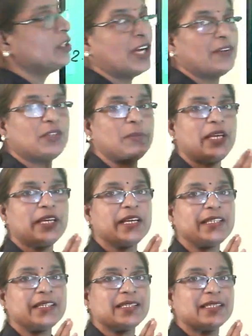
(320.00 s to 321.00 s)
you have to make
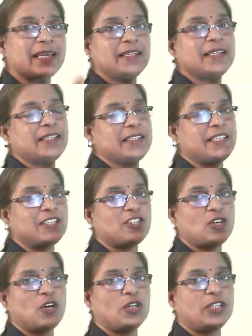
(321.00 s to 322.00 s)
it sentence, just
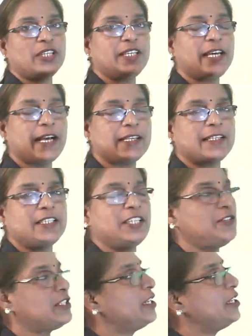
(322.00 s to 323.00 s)
ordinary
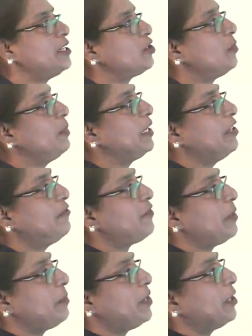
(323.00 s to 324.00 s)
assertive sentence. So begin
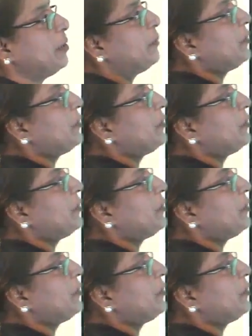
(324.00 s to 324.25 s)
from here.